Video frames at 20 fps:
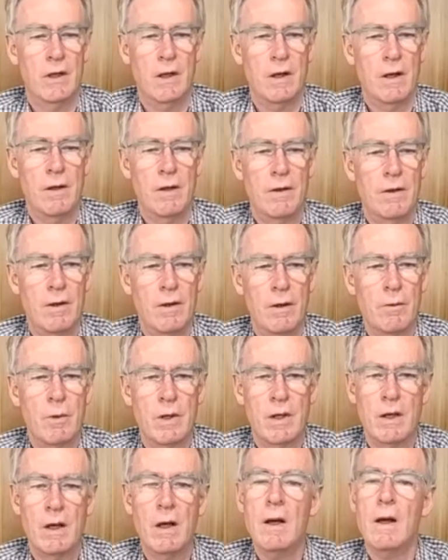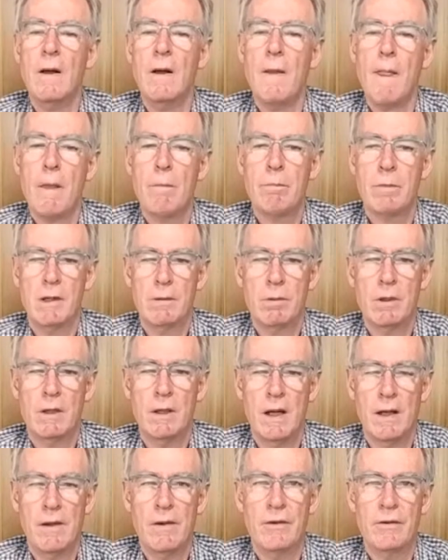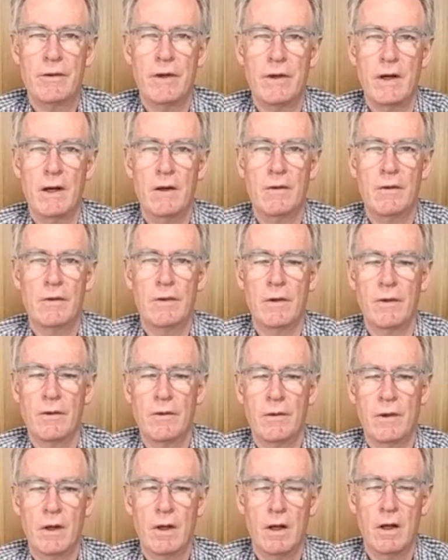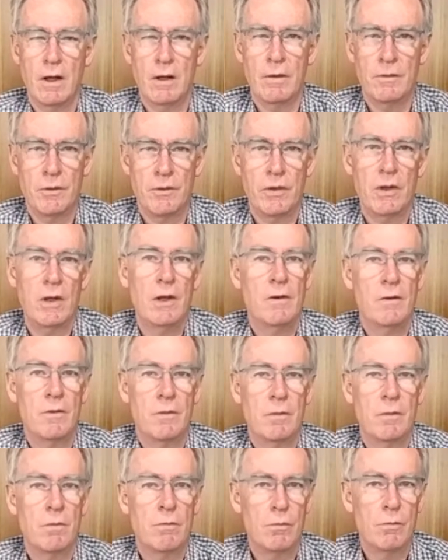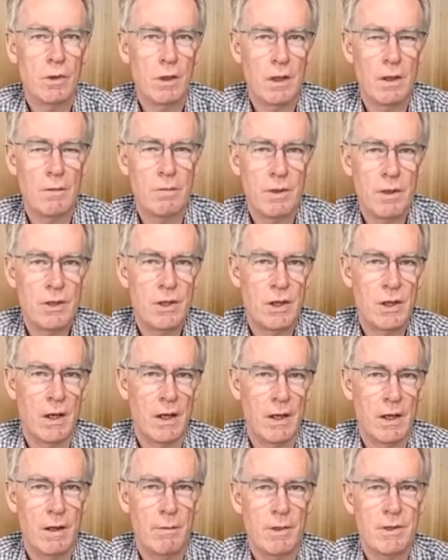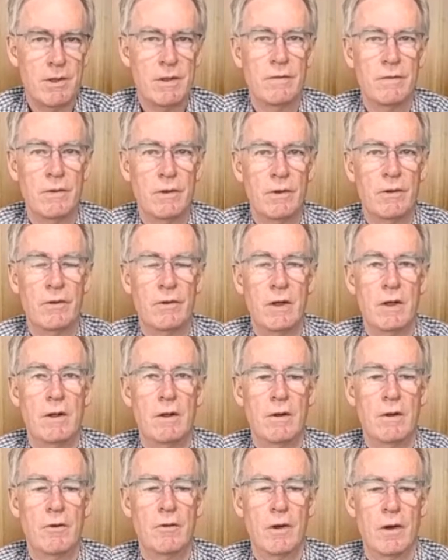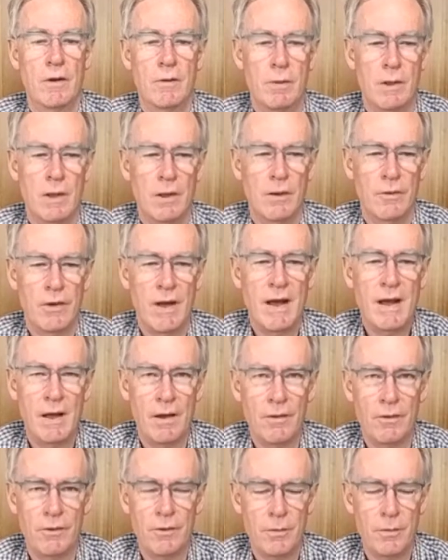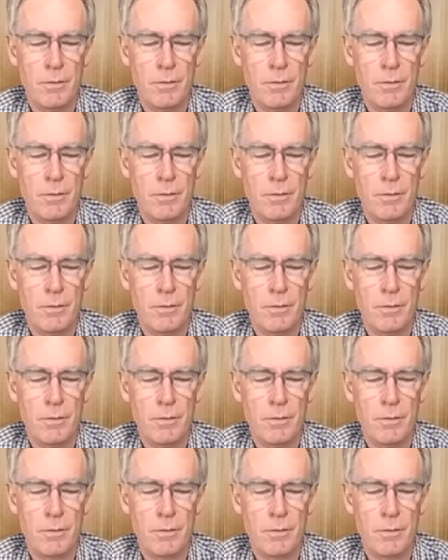I don't know whether people in other states and certainly overseas really appreciate how much diversity New South Wales has.